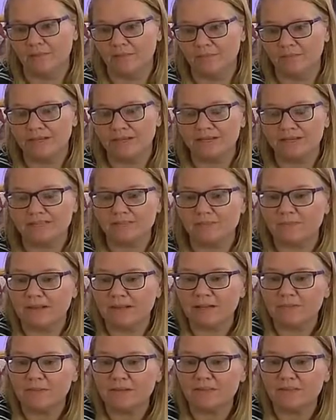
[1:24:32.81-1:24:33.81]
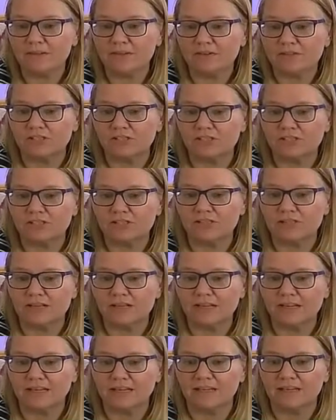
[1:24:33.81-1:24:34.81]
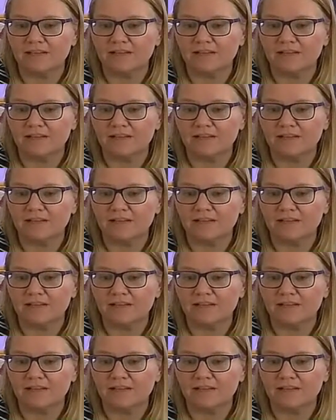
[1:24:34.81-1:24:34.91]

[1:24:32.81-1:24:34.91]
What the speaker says: Because maybe there's just like,